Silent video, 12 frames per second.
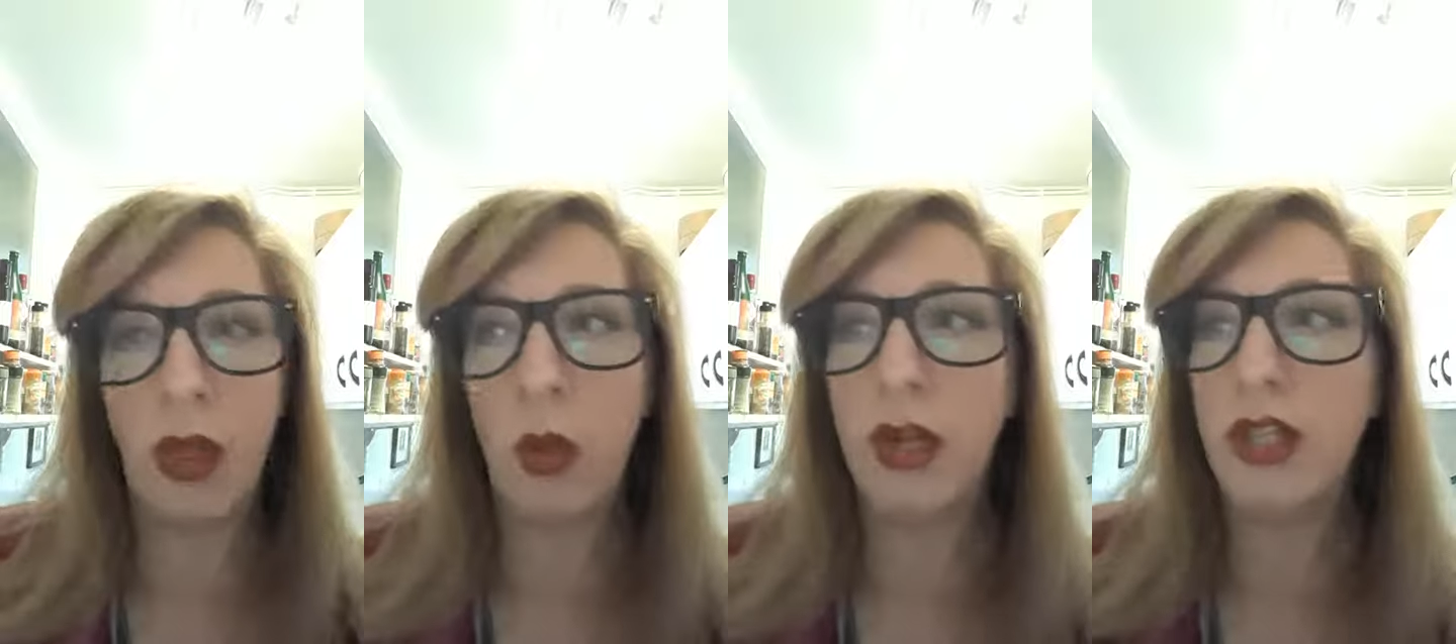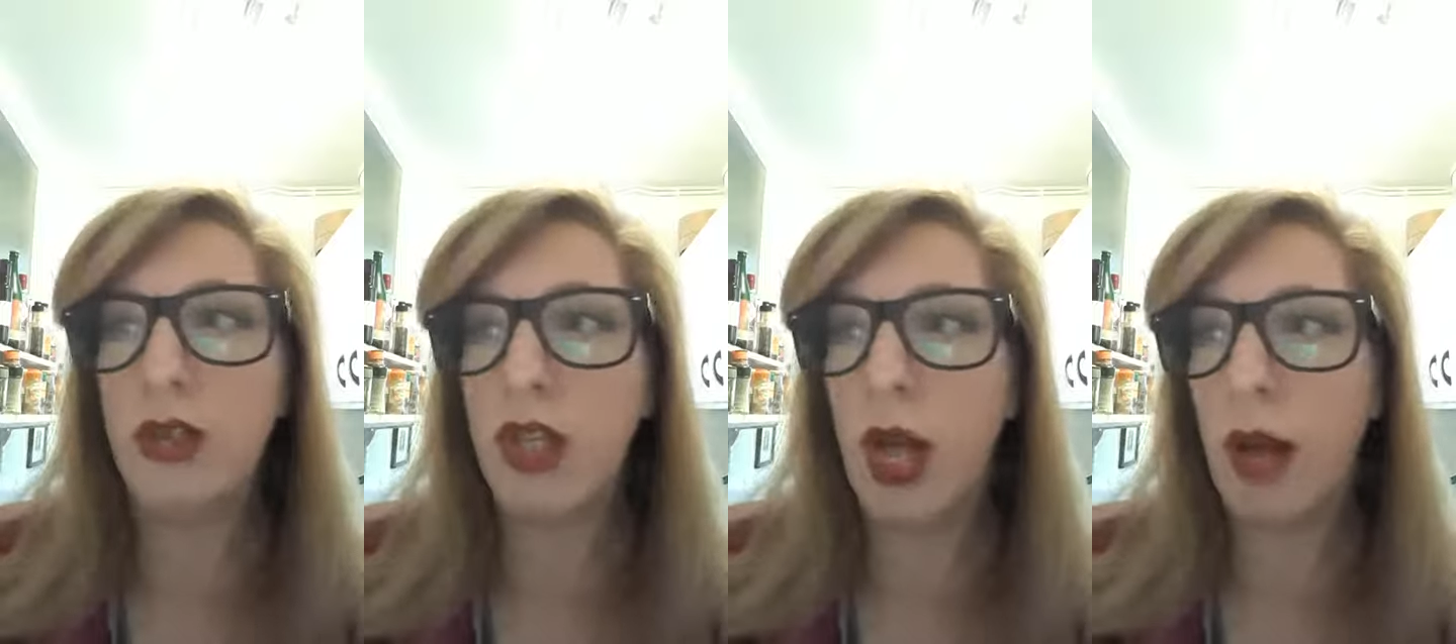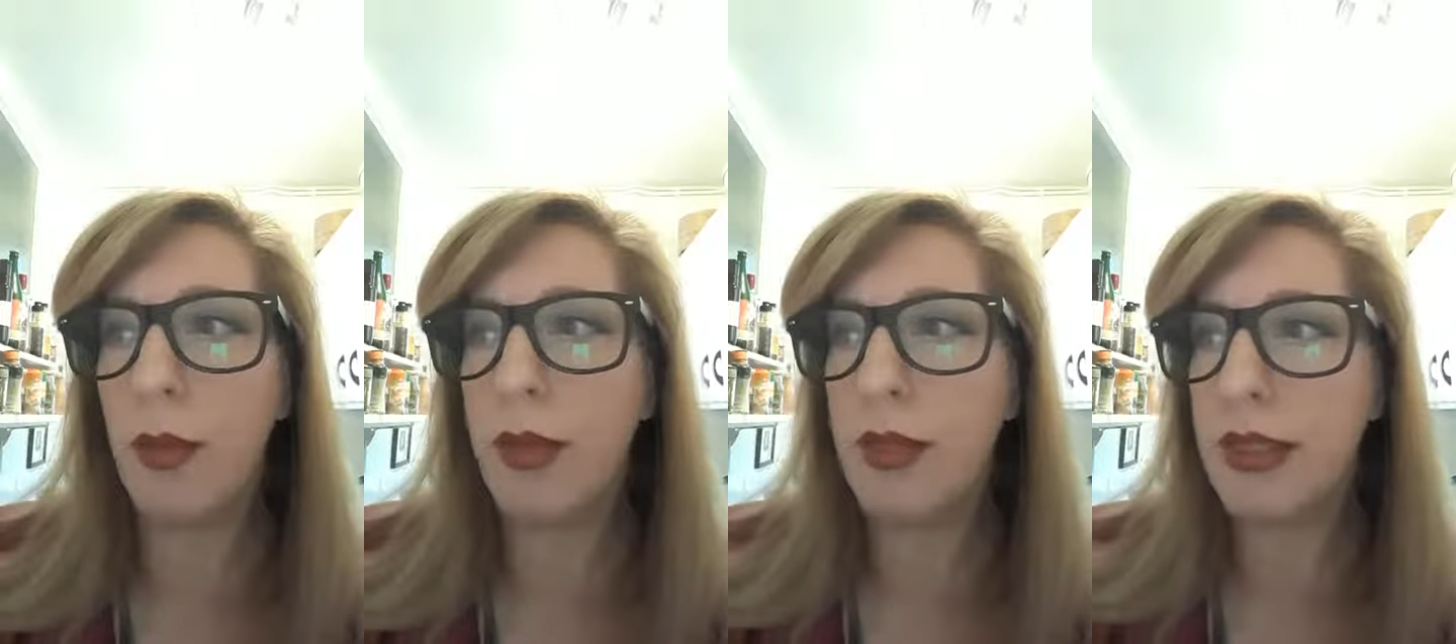Quit your
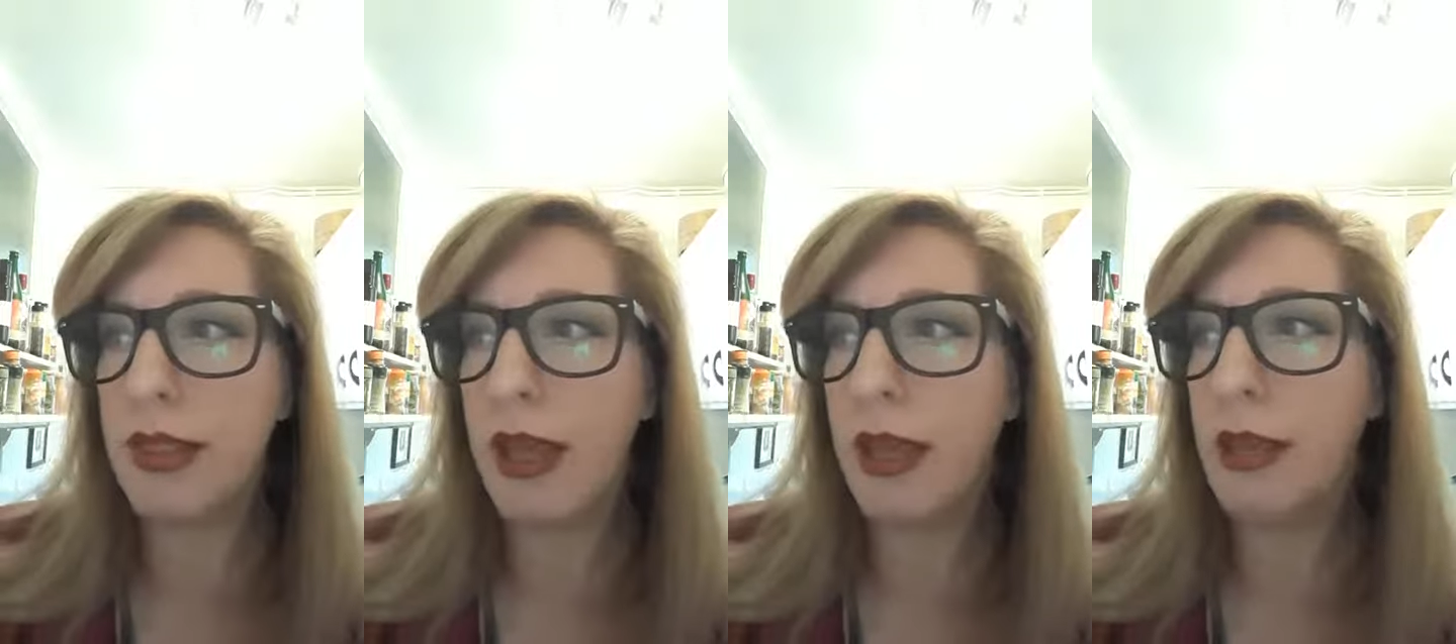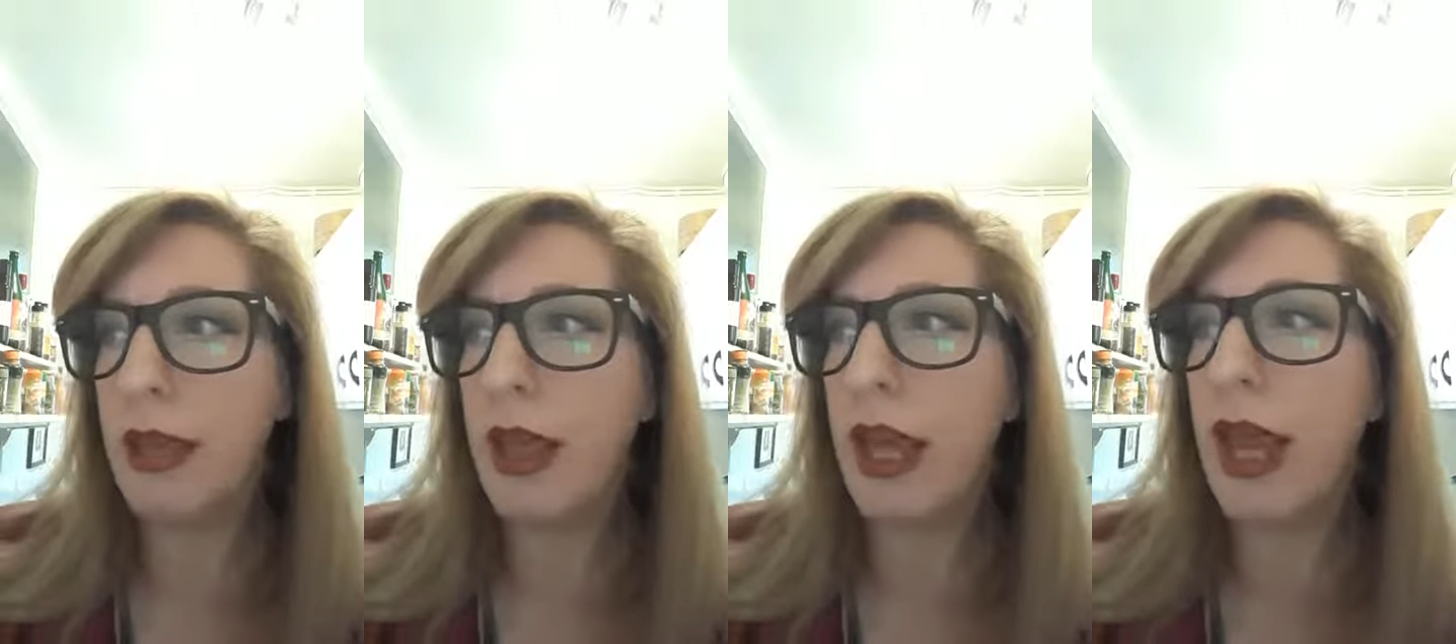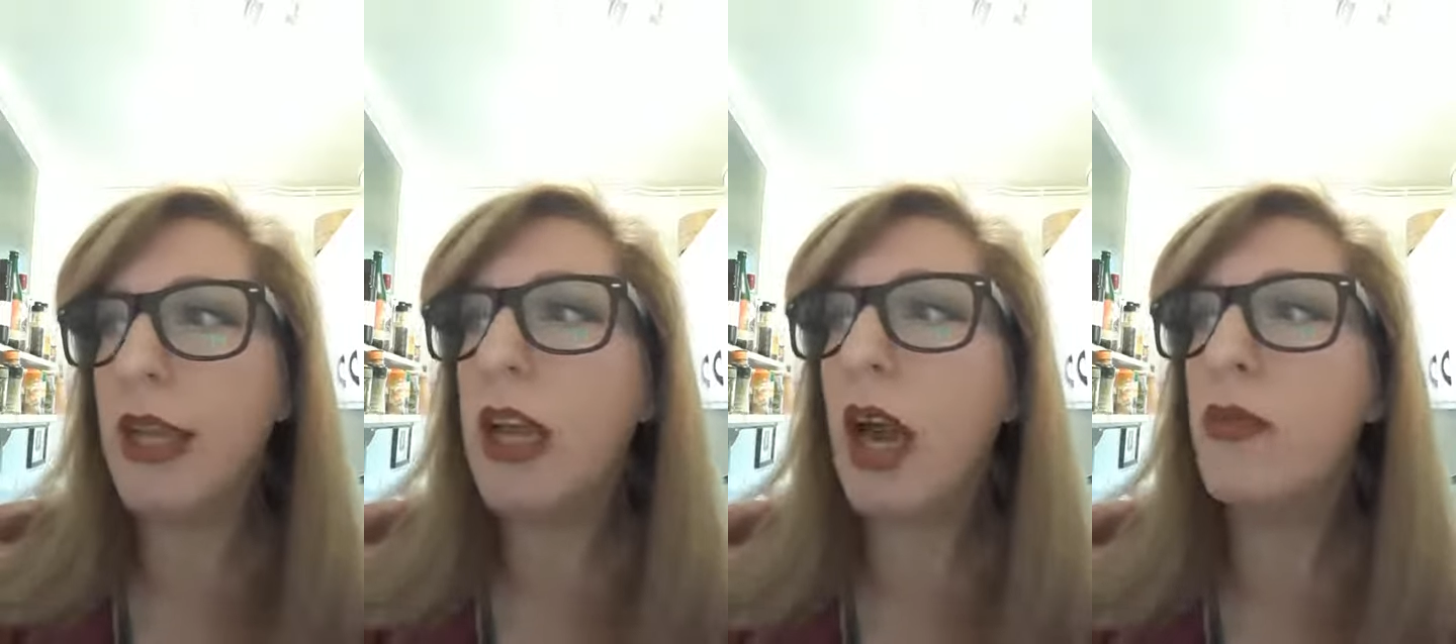job, he said,
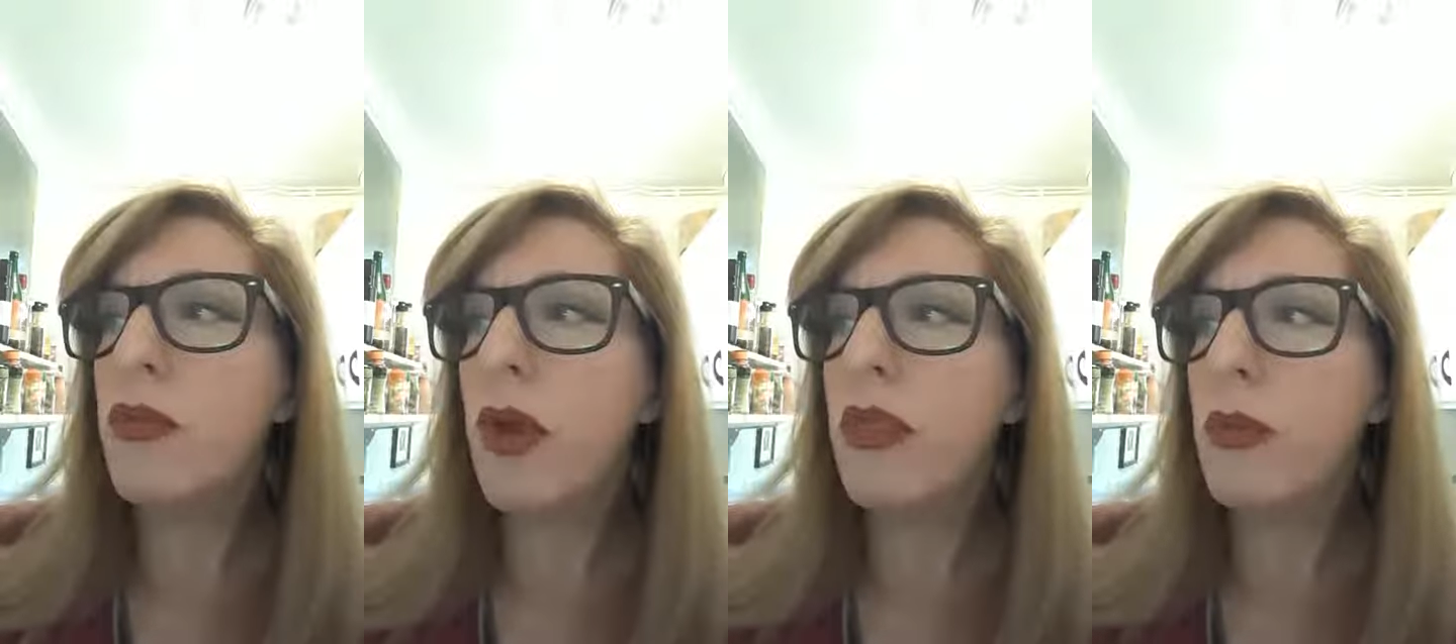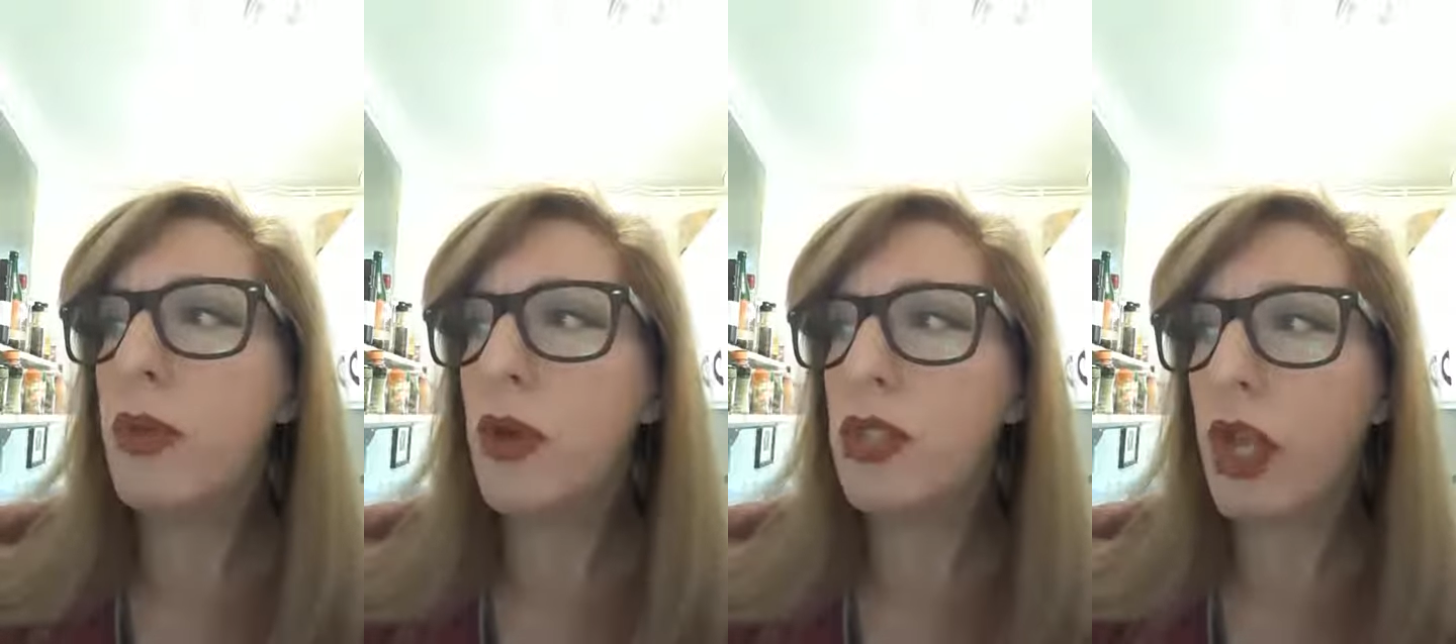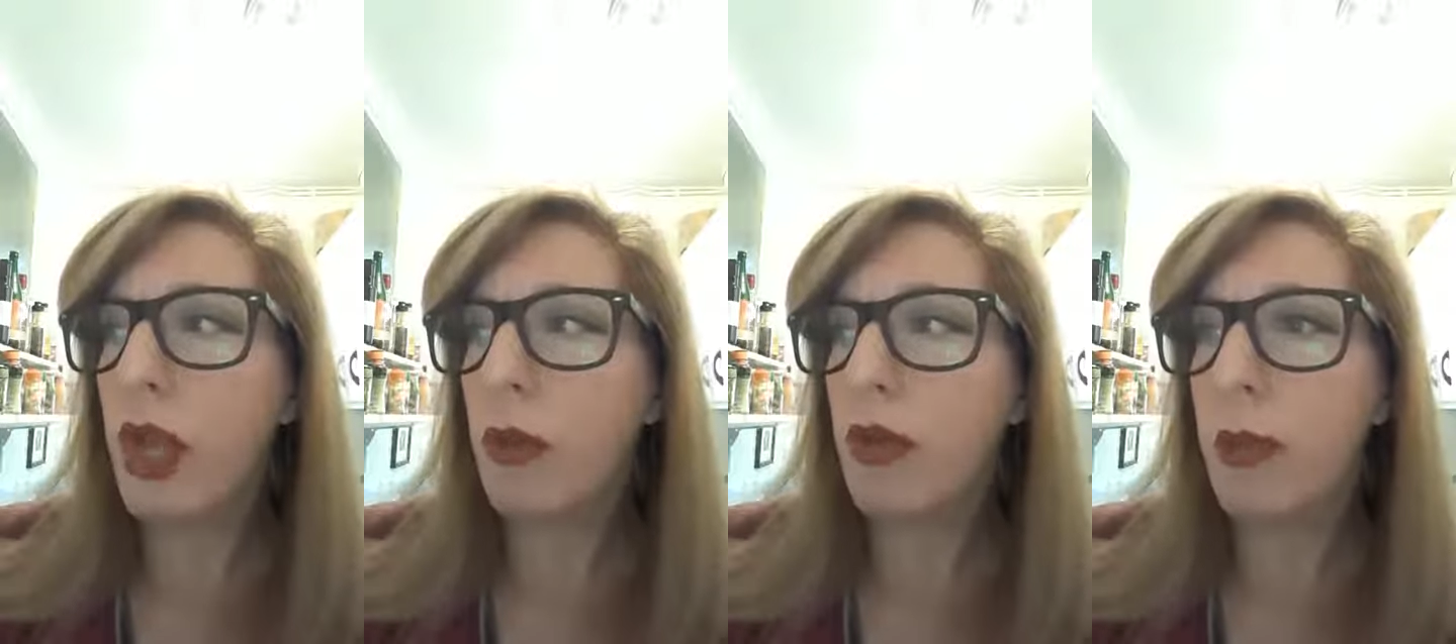and come run the
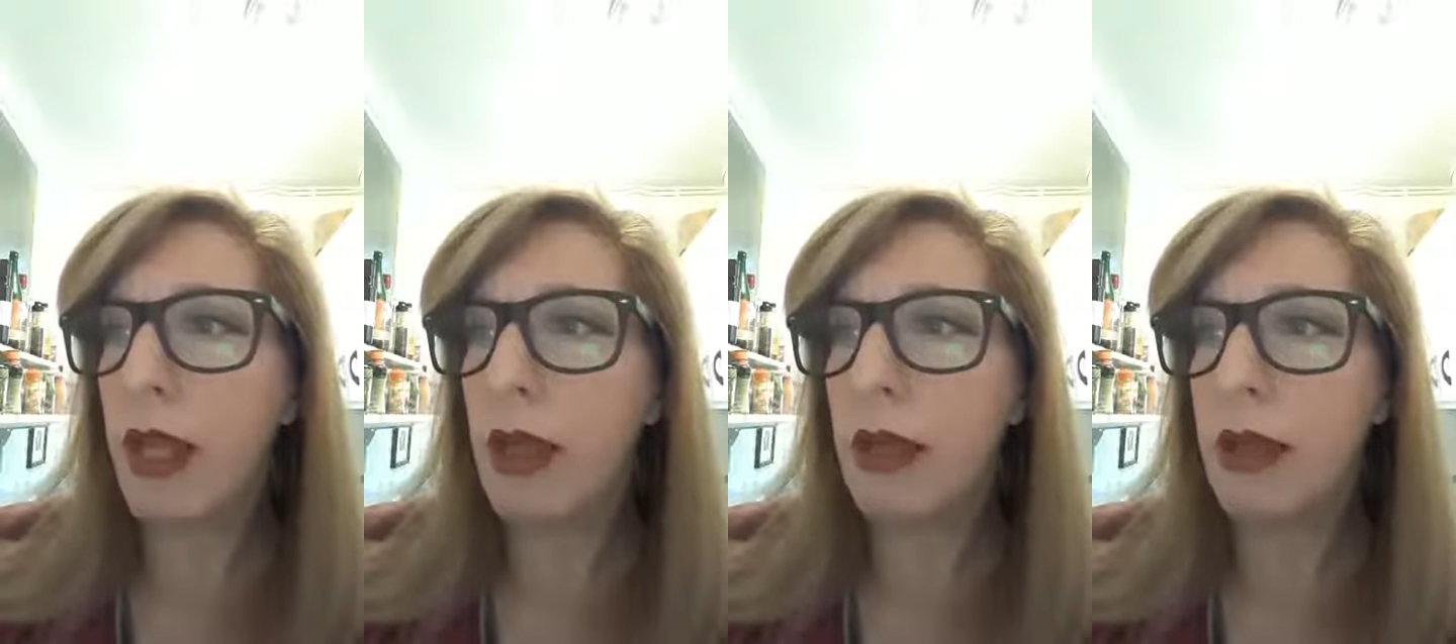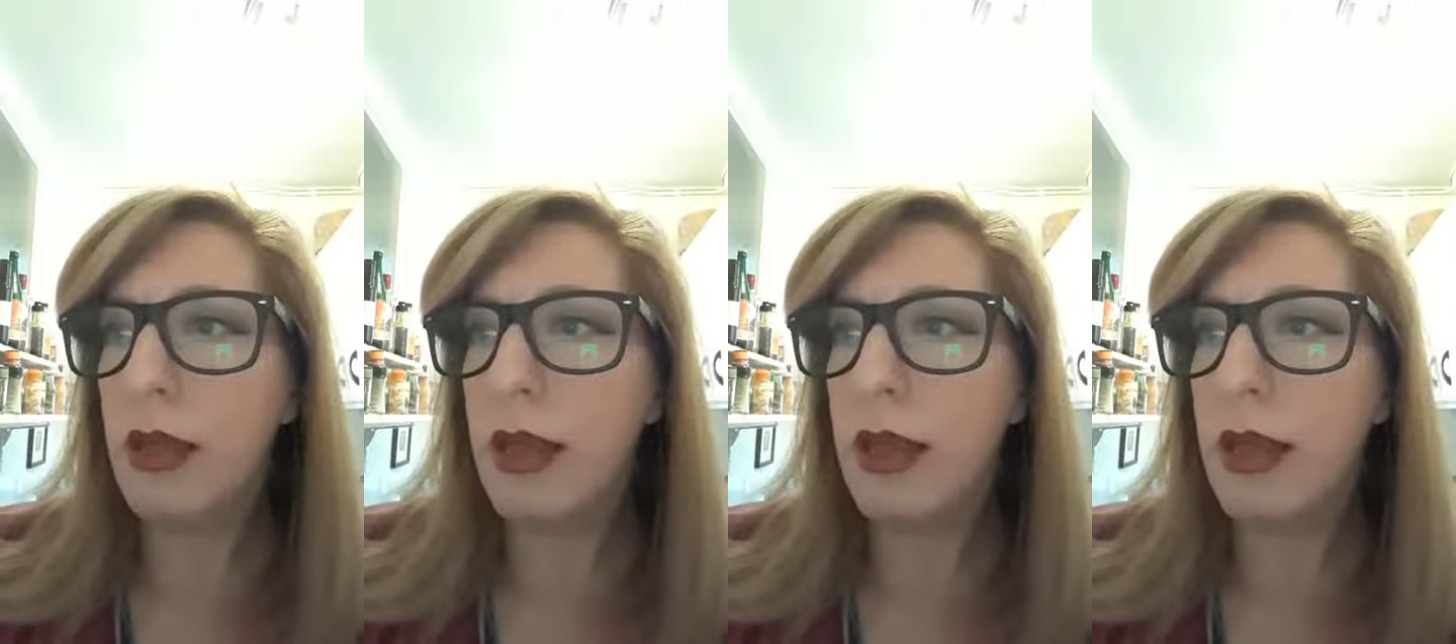boulangerie with me.